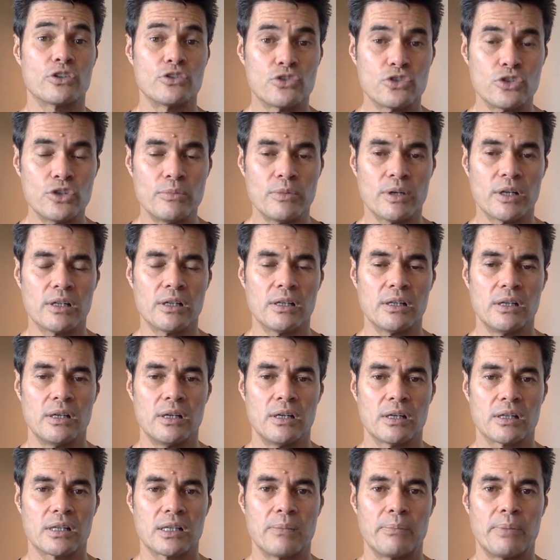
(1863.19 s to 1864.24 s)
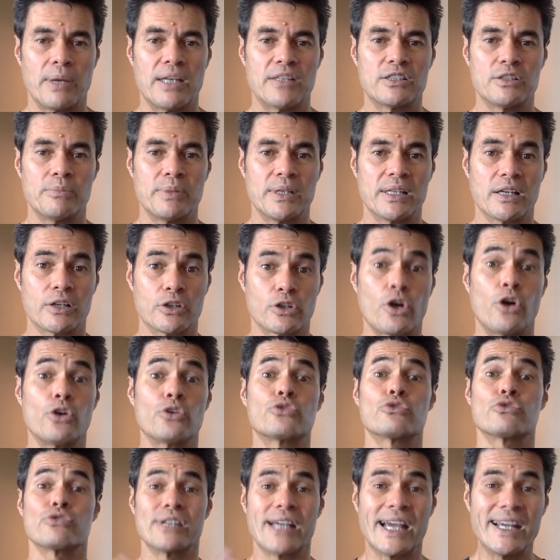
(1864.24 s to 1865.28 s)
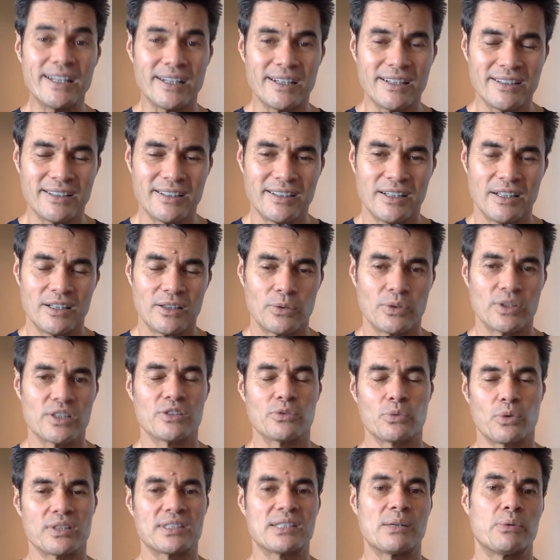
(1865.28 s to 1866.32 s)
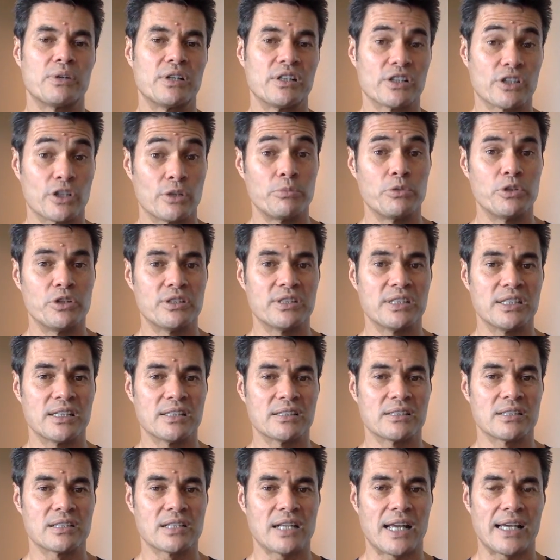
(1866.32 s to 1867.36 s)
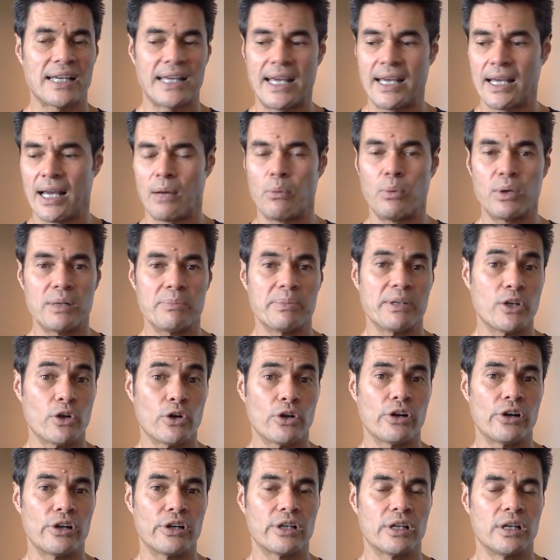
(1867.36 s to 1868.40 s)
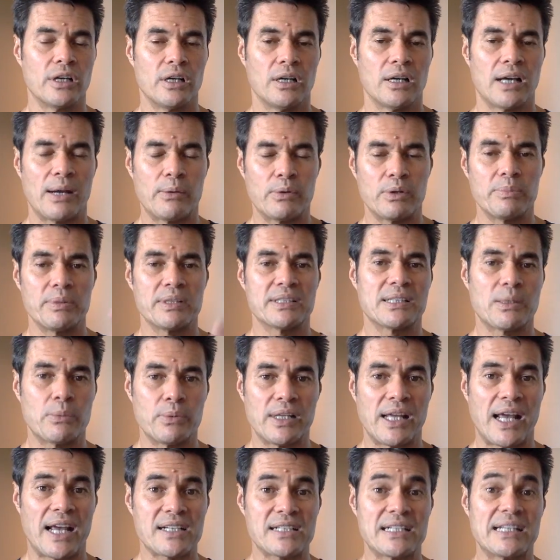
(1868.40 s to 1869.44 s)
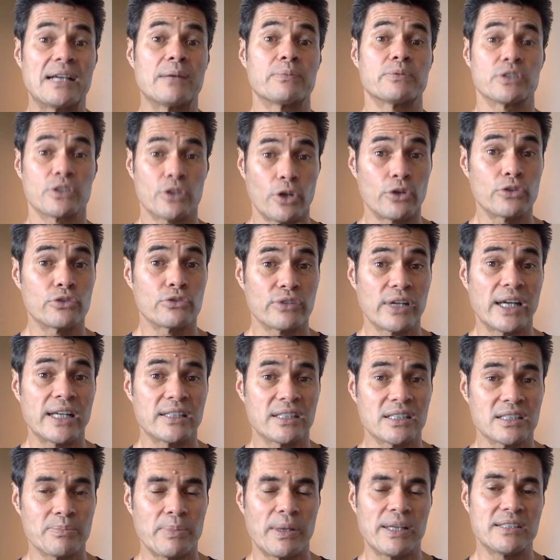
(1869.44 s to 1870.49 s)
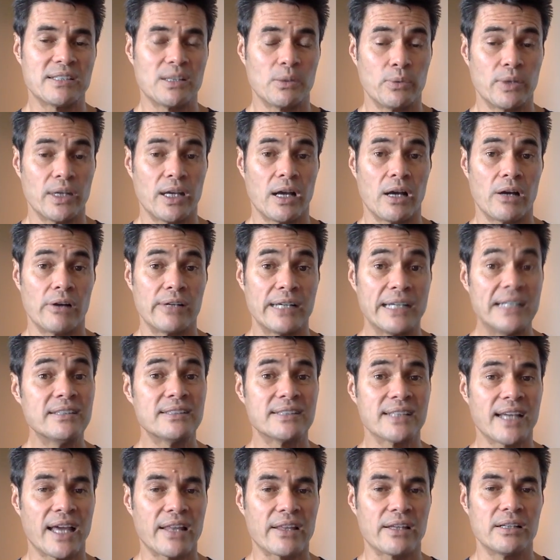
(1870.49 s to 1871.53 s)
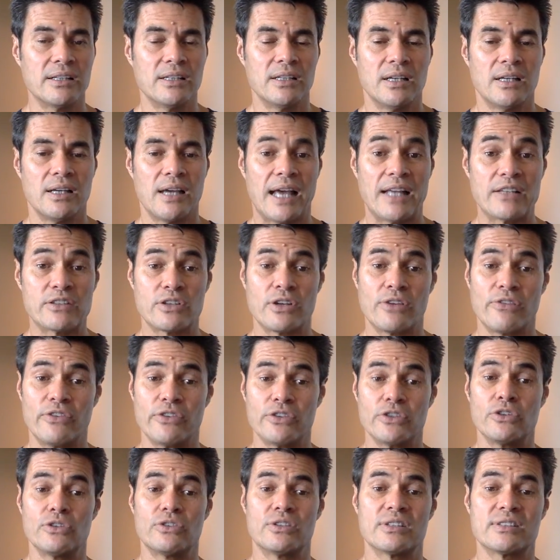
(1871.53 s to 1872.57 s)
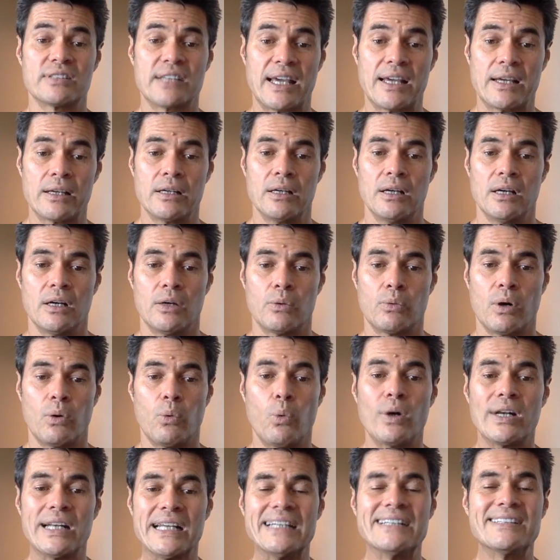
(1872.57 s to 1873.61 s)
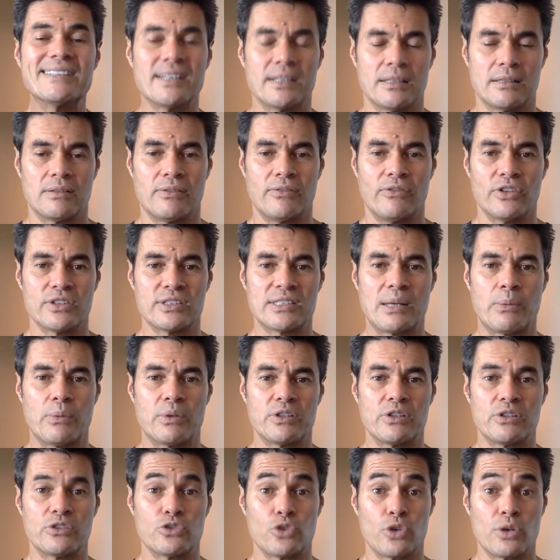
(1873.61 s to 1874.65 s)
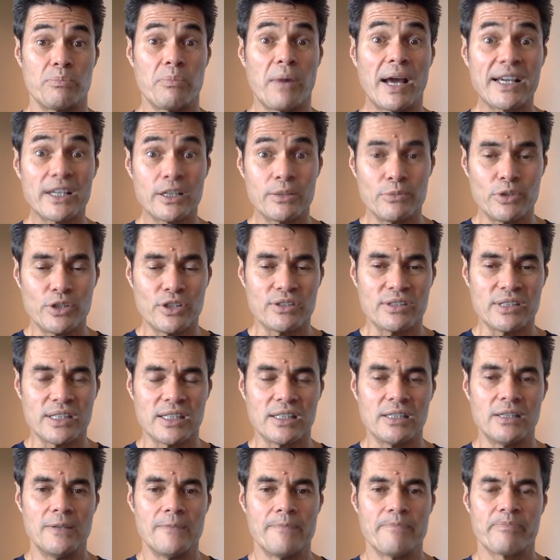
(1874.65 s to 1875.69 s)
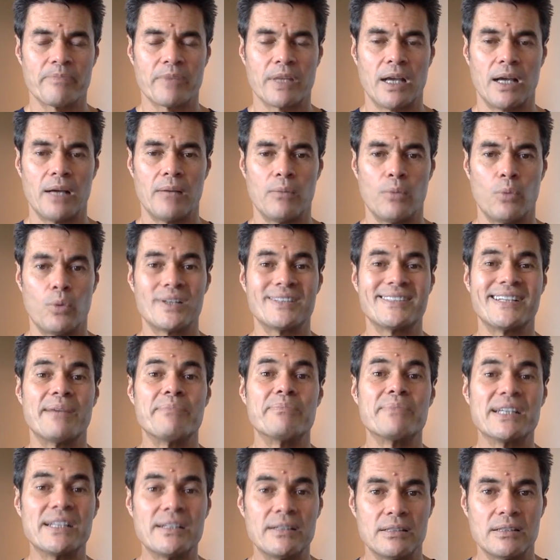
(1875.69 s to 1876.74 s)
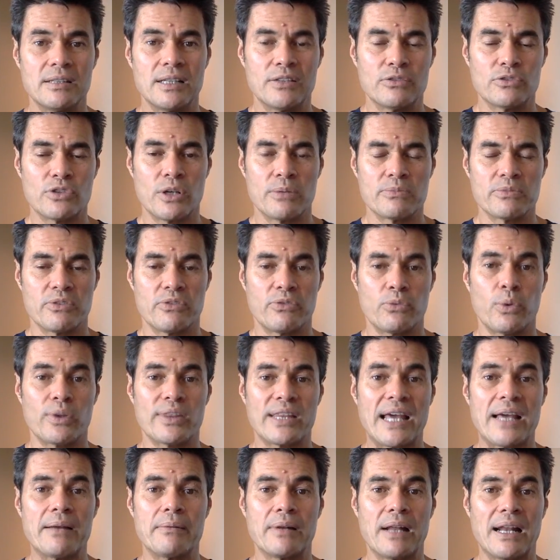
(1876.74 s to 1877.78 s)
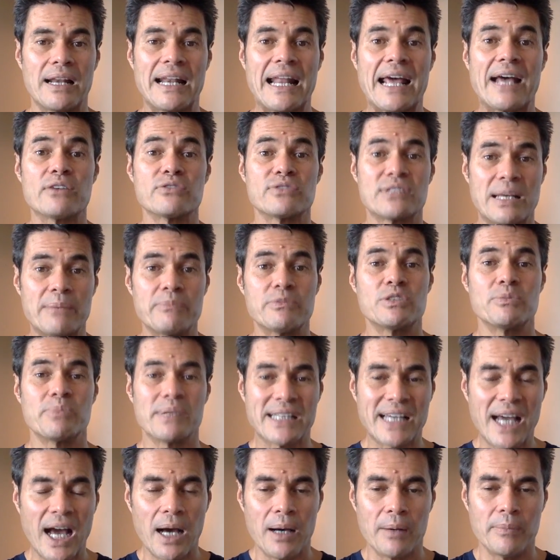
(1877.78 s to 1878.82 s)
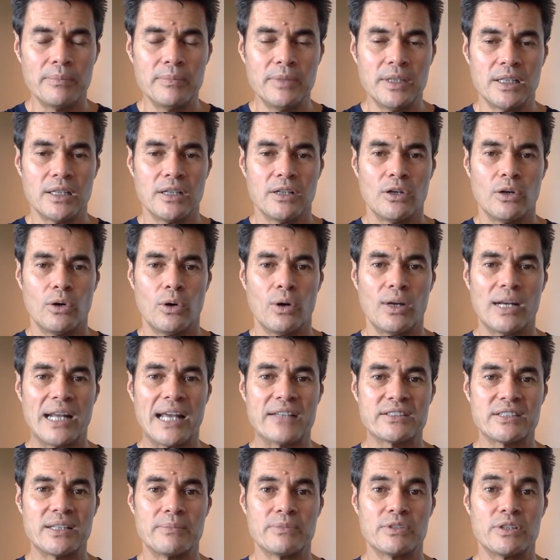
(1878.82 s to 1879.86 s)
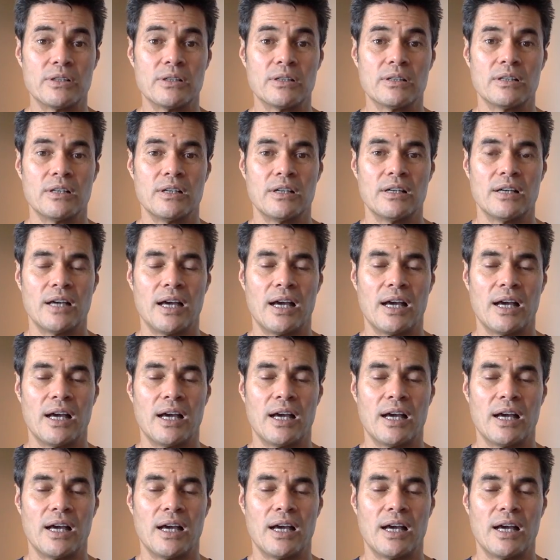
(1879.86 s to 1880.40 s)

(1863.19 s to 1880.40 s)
consumer compared to being a co-creator, which is what someone in a community is. It's like, hey, I want to be heard. I want to be someone that actually helps to co-create the space that we are in together. And so for you to say, well, what is it for someone to join my community? What does that mean in terms of what that allows them to become or allows them to